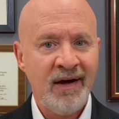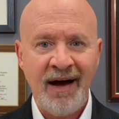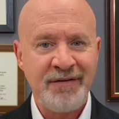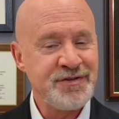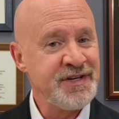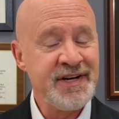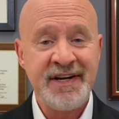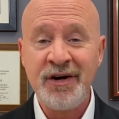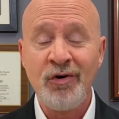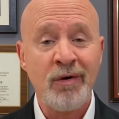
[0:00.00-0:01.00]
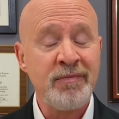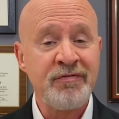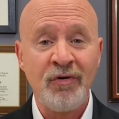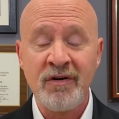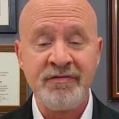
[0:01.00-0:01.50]
I've seen it in court
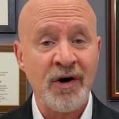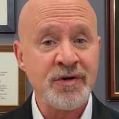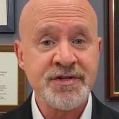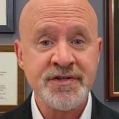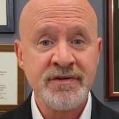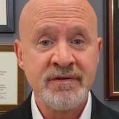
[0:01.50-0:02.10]
before, folks.